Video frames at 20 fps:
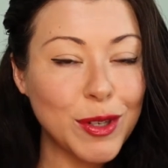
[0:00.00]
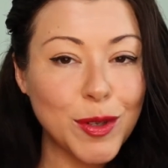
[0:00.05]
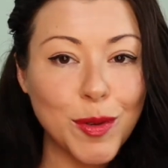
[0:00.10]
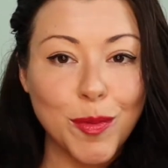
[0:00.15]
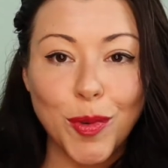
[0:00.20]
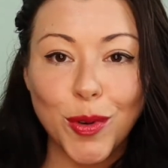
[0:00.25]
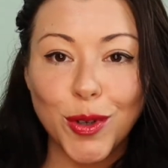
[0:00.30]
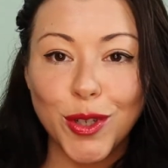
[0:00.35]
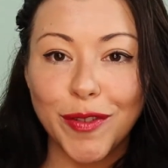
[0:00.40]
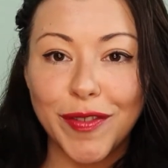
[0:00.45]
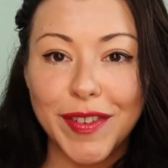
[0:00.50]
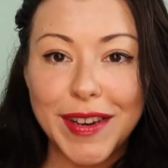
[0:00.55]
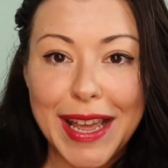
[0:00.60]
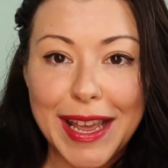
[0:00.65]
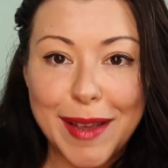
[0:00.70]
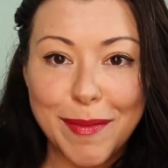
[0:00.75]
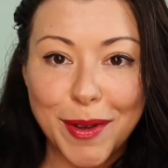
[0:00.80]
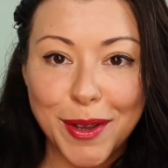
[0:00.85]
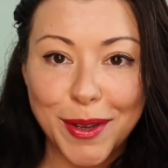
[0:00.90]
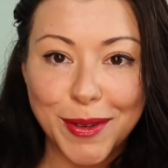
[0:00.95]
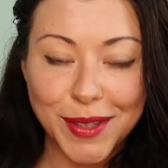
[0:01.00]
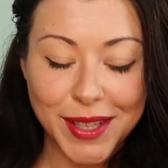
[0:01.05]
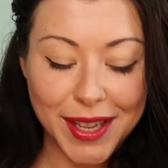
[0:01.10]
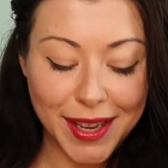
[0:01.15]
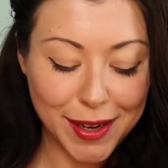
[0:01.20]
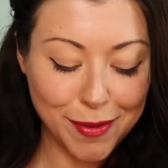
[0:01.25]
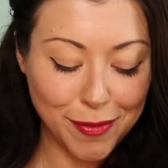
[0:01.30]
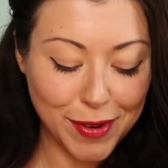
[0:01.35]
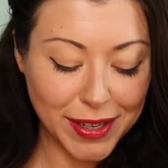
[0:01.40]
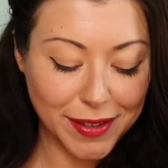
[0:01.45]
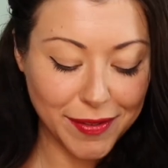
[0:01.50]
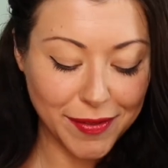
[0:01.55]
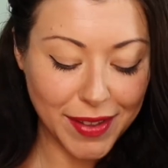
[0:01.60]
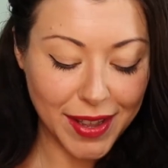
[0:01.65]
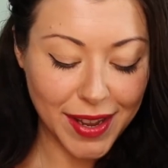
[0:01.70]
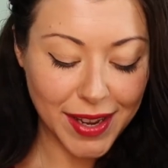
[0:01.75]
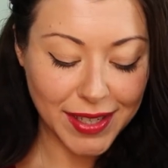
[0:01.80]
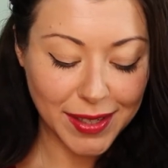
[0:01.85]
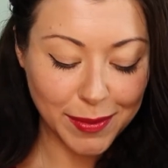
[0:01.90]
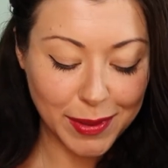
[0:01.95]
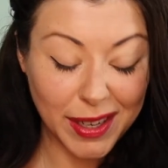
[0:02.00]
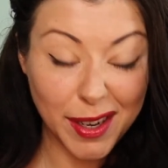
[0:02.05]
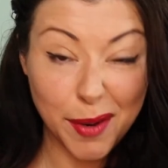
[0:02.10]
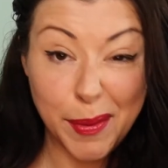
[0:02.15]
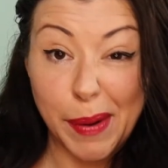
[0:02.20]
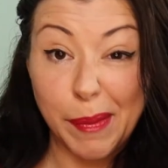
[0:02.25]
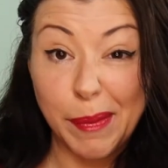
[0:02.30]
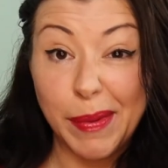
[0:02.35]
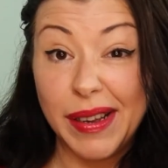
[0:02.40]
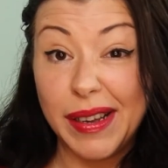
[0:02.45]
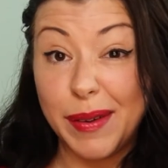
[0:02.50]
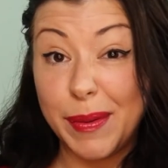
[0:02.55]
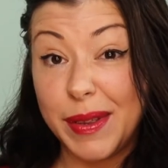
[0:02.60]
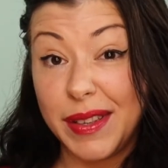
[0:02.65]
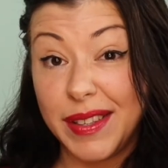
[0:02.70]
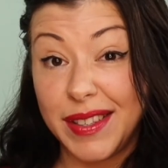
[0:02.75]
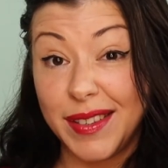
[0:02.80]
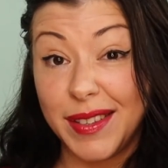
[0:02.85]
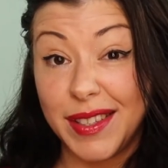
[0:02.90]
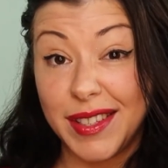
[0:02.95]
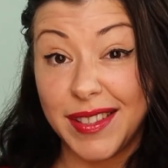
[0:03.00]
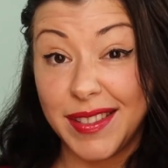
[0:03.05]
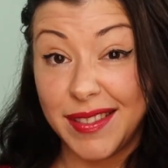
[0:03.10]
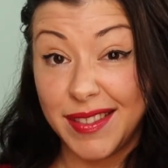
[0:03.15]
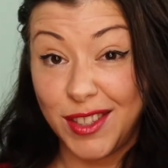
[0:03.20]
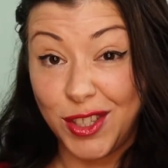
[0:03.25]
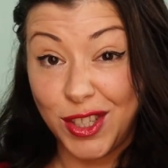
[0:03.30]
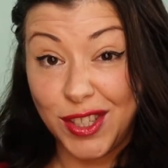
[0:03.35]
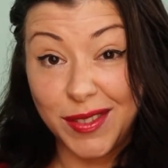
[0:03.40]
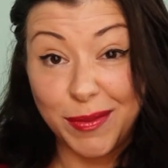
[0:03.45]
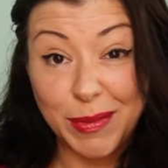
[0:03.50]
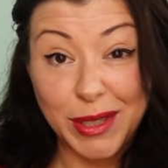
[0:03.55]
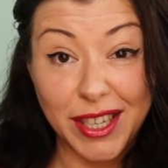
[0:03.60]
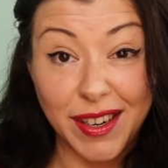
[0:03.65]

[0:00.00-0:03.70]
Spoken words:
bought off a neighbour who's getting rid of theirs, and we kind of went, well, it's just, we